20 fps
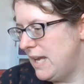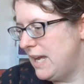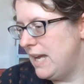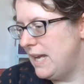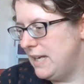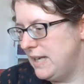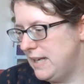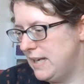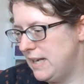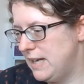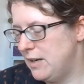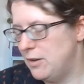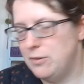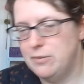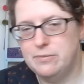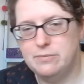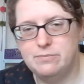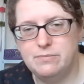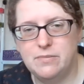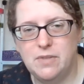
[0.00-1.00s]
Anyhow,
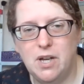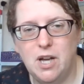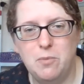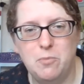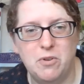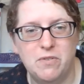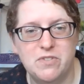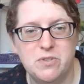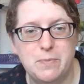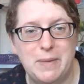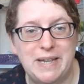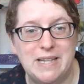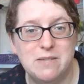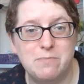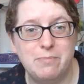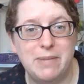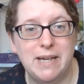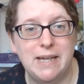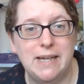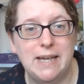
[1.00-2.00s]
I'm off to make
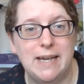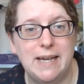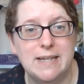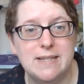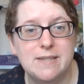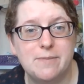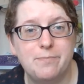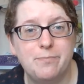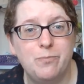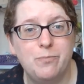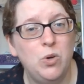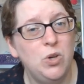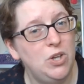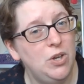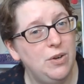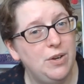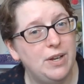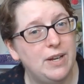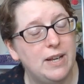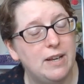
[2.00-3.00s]
some pancakes. What are
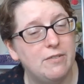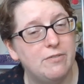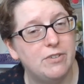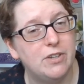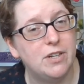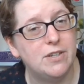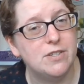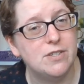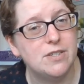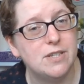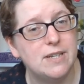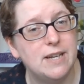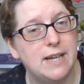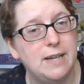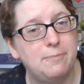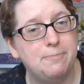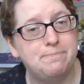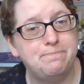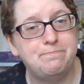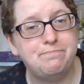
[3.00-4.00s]
you going to have for lunch today?